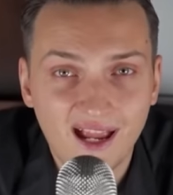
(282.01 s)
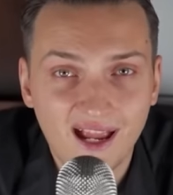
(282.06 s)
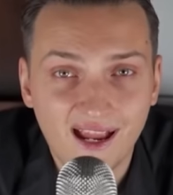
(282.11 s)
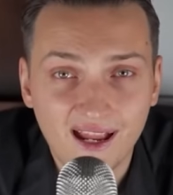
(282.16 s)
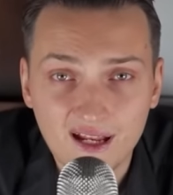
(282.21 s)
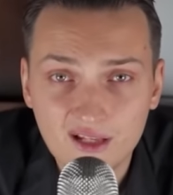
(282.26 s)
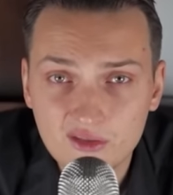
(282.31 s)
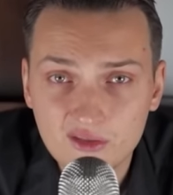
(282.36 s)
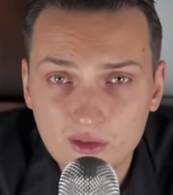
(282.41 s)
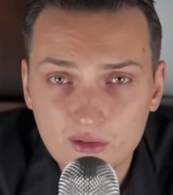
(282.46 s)

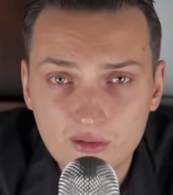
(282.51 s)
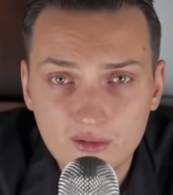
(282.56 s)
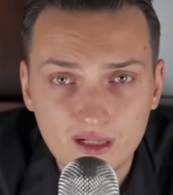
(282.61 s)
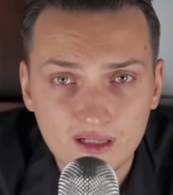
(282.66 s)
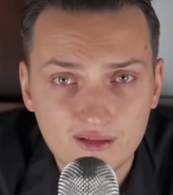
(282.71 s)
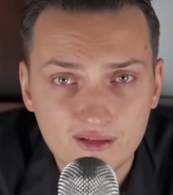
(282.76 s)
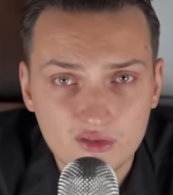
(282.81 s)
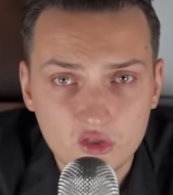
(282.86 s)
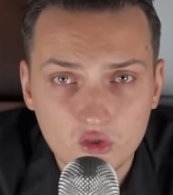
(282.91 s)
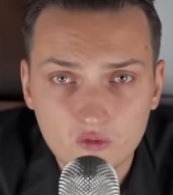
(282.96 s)
Enter a
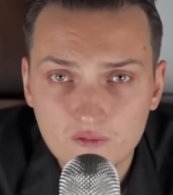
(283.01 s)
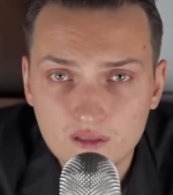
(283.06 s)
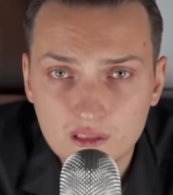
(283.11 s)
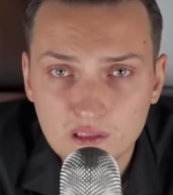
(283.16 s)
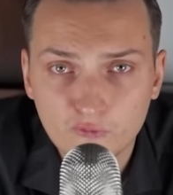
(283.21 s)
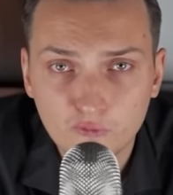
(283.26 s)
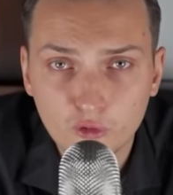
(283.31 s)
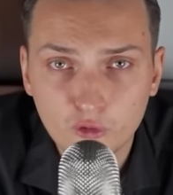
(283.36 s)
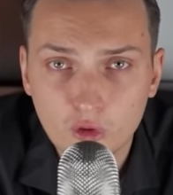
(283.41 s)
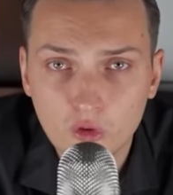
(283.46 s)

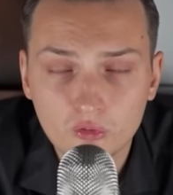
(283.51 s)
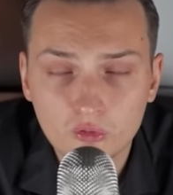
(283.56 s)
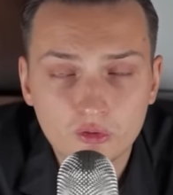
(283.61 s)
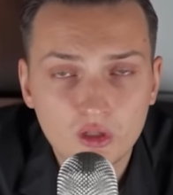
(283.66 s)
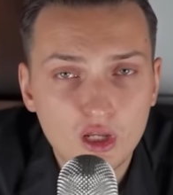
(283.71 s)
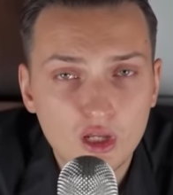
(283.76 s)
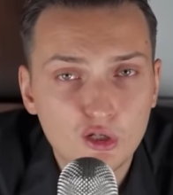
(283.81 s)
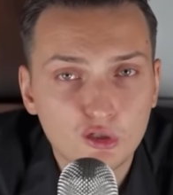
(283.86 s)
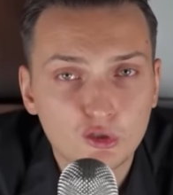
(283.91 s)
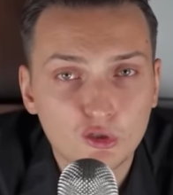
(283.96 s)
conservative
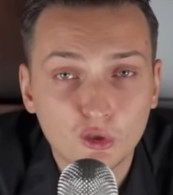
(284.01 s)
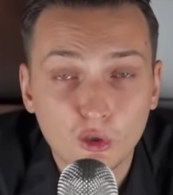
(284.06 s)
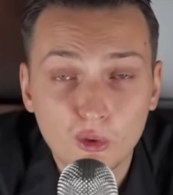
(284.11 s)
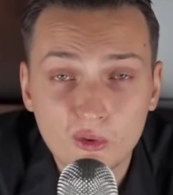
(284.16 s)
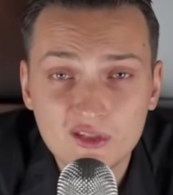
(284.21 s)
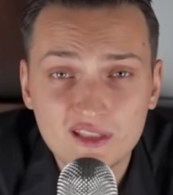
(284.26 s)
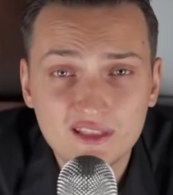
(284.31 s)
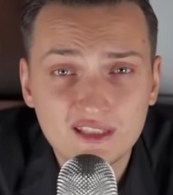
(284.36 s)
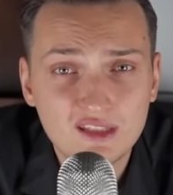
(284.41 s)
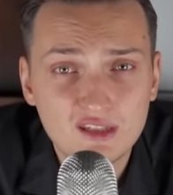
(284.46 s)
loan, close
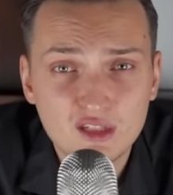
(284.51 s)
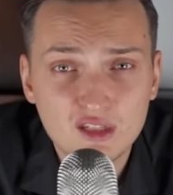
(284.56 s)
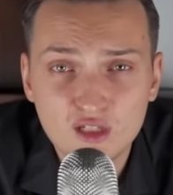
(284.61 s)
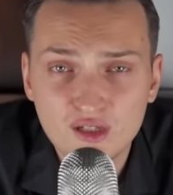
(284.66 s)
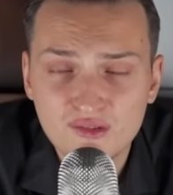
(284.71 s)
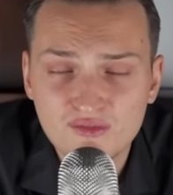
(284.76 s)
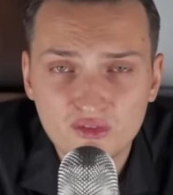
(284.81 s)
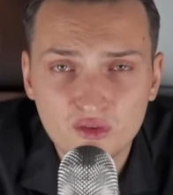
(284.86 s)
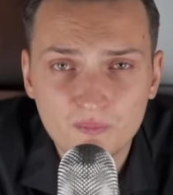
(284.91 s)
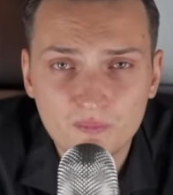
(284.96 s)
it in a year
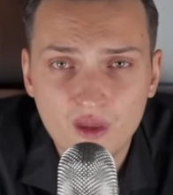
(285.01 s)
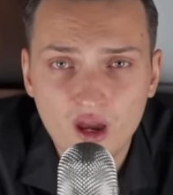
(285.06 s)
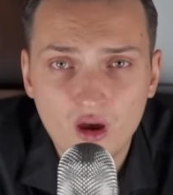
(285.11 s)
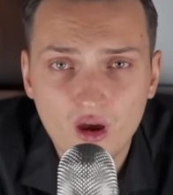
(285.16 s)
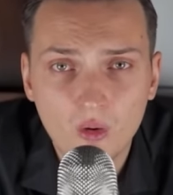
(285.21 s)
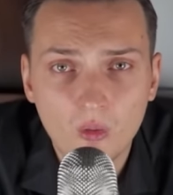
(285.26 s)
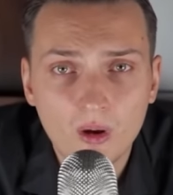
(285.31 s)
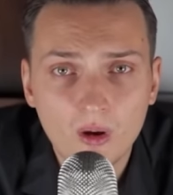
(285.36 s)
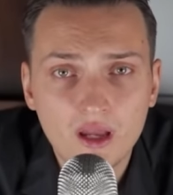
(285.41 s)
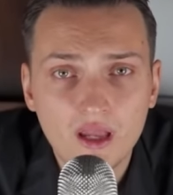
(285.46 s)
from
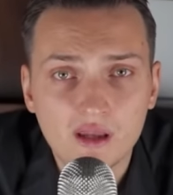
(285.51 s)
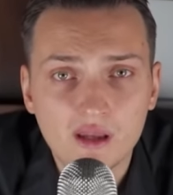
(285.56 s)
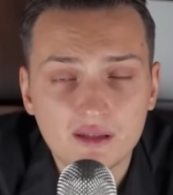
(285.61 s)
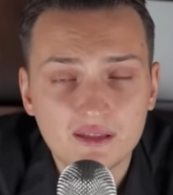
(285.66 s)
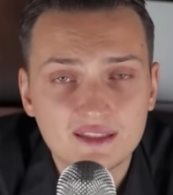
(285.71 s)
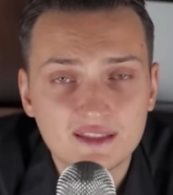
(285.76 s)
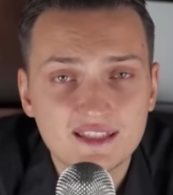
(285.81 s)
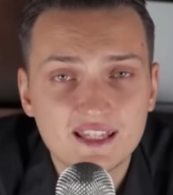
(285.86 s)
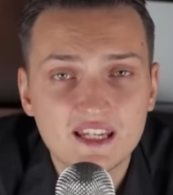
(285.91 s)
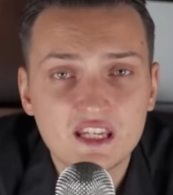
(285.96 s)
now, and
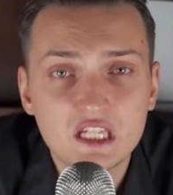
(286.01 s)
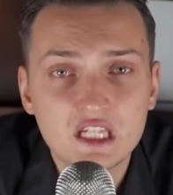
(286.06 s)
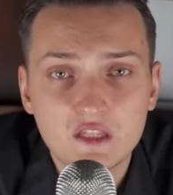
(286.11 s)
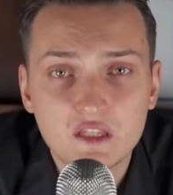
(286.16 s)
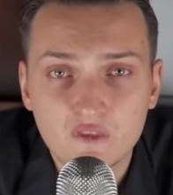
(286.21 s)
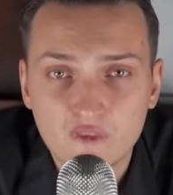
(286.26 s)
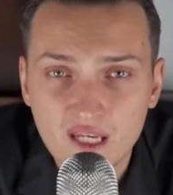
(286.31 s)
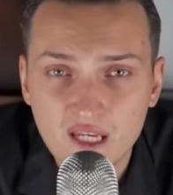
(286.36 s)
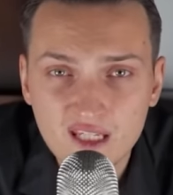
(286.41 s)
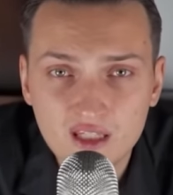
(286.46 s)
say,
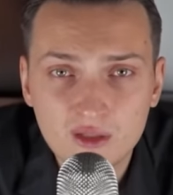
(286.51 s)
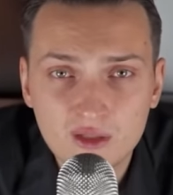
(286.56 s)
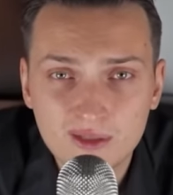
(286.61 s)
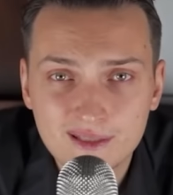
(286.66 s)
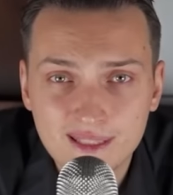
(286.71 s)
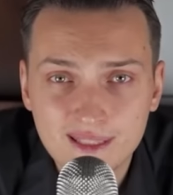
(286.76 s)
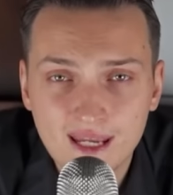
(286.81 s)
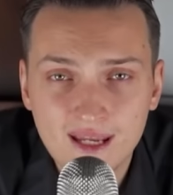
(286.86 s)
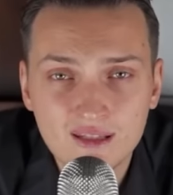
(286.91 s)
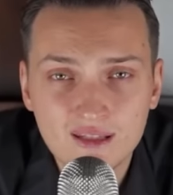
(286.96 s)
Thank you,
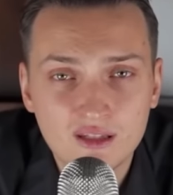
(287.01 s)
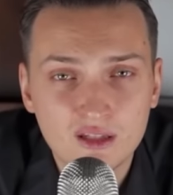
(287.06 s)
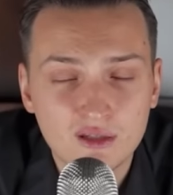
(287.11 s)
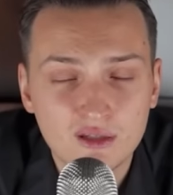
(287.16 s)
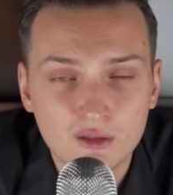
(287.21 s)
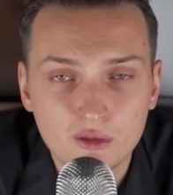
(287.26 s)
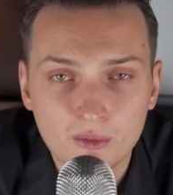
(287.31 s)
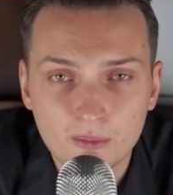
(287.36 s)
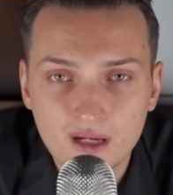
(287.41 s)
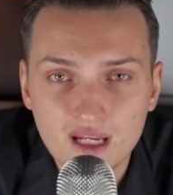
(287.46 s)
Stan,
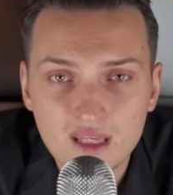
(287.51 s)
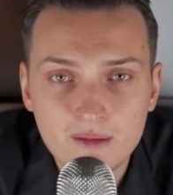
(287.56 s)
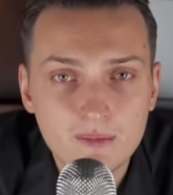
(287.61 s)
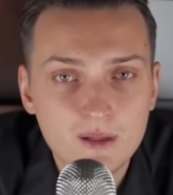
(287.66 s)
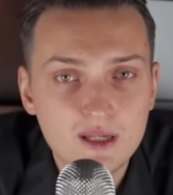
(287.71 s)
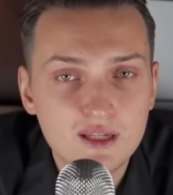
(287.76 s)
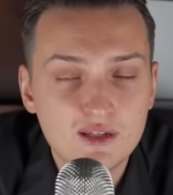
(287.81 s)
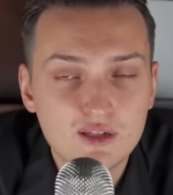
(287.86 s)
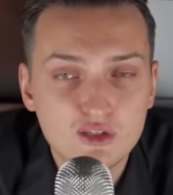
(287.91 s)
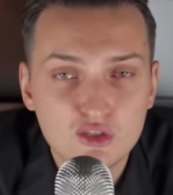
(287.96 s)
you made
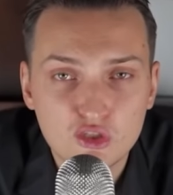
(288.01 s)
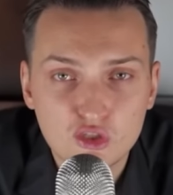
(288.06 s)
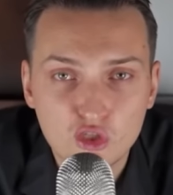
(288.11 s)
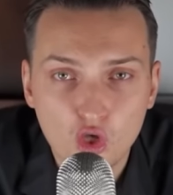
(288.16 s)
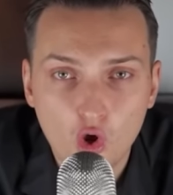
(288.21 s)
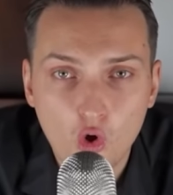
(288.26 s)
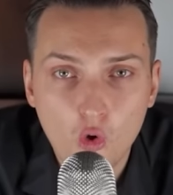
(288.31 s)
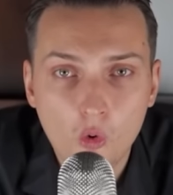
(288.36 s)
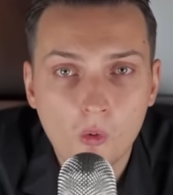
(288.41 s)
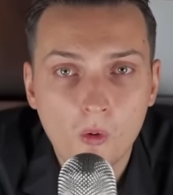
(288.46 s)
me
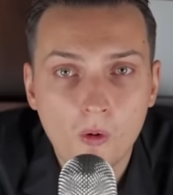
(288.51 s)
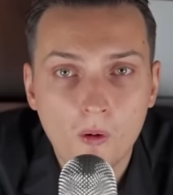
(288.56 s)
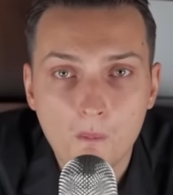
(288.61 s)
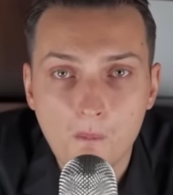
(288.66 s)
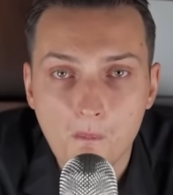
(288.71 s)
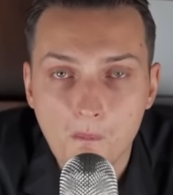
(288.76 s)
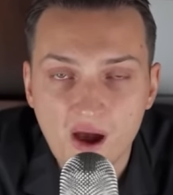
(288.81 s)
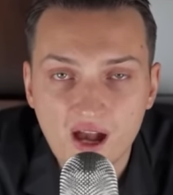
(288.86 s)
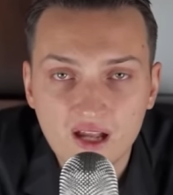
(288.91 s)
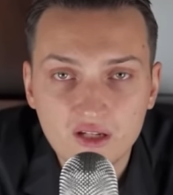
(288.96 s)
so
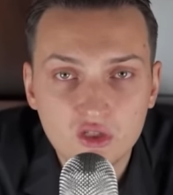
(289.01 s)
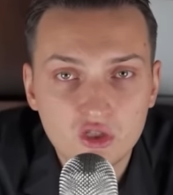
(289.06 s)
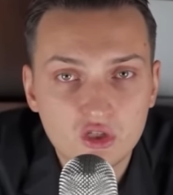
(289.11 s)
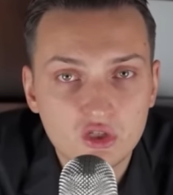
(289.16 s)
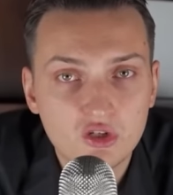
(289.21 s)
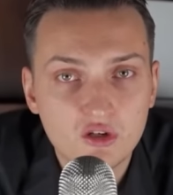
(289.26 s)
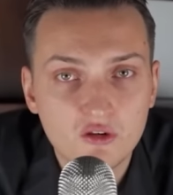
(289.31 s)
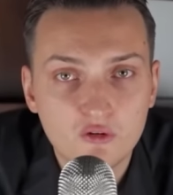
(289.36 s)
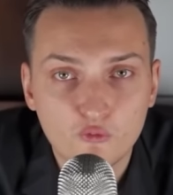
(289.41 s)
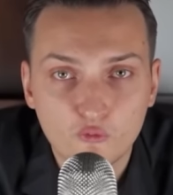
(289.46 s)
much
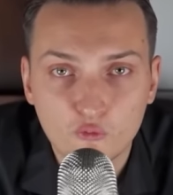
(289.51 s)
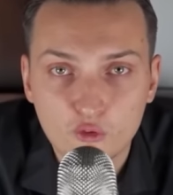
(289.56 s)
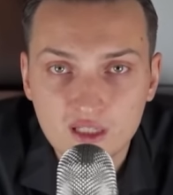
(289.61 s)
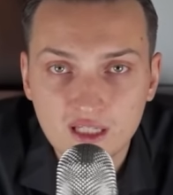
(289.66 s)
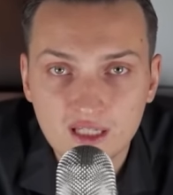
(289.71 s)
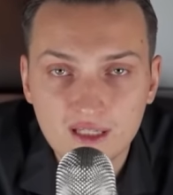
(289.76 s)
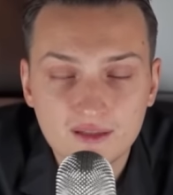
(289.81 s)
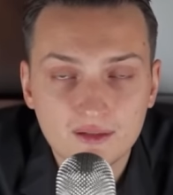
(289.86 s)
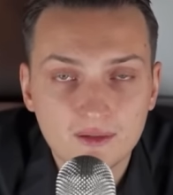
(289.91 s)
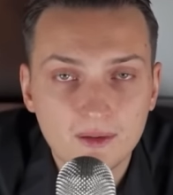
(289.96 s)
freaking